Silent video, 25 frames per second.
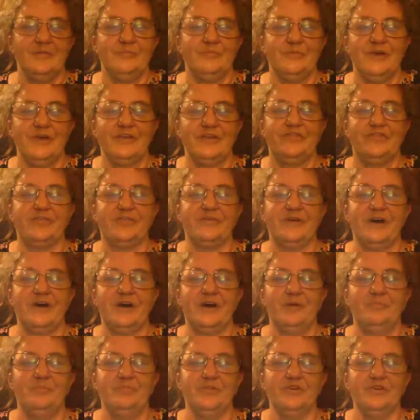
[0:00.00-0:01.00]
That's
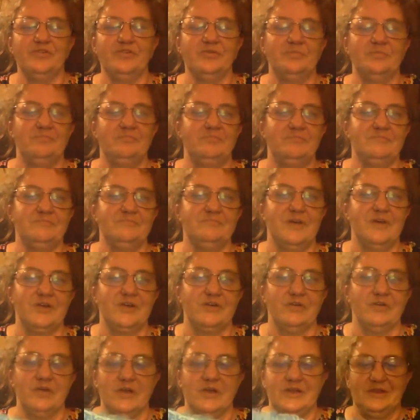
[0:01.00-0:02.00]
blue and
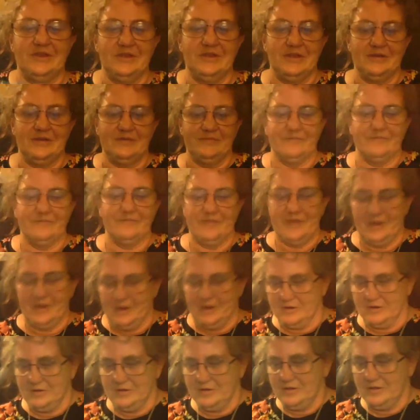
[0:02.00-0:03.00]
mint green
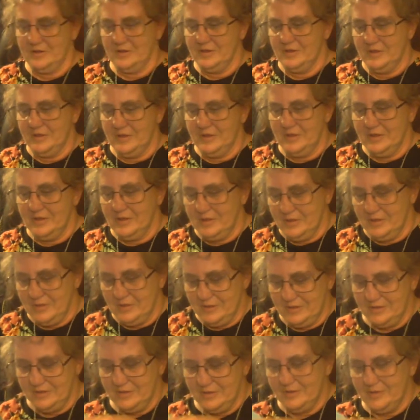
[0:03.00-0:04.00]
there.
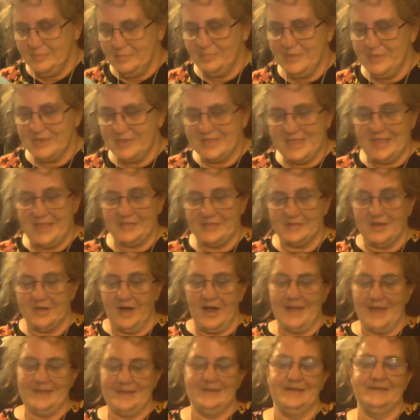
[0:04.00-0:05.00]
Make that
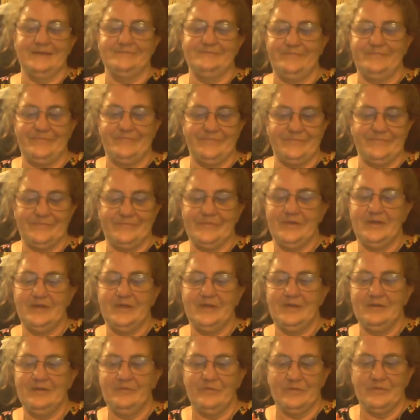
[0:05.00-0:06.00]
cotton
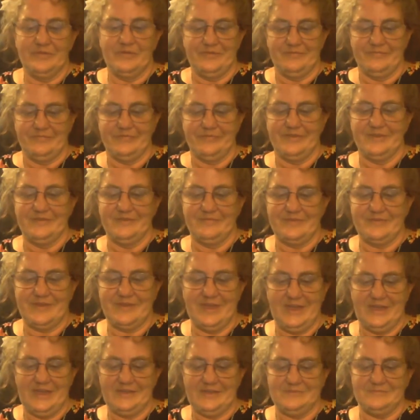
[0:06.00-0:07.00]
with the
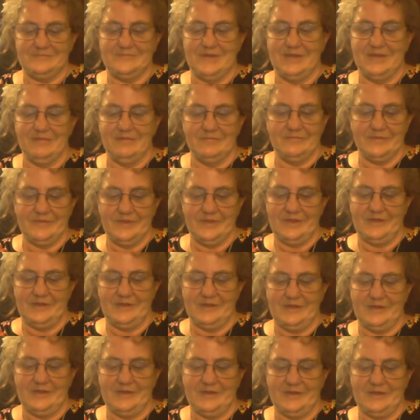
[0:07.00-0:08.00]
heat and
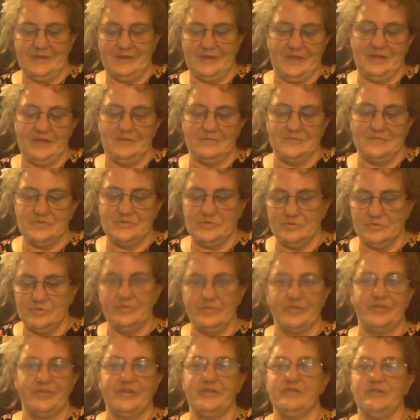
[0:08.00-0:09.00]
everything. It'll
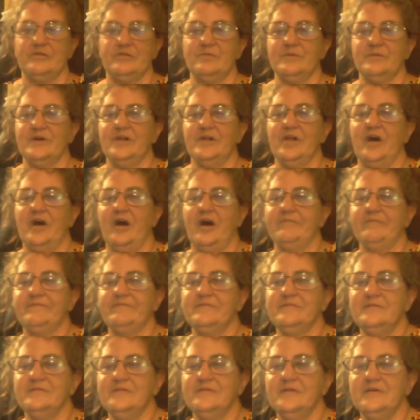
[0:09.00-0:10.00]
cool the steering wheel
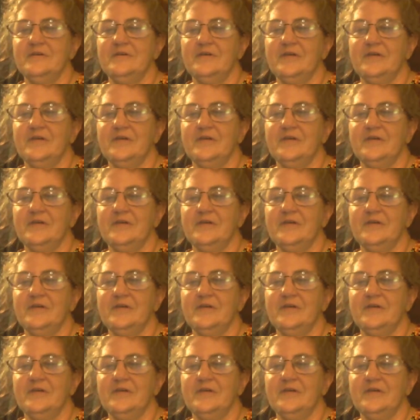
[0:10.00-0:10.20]
off.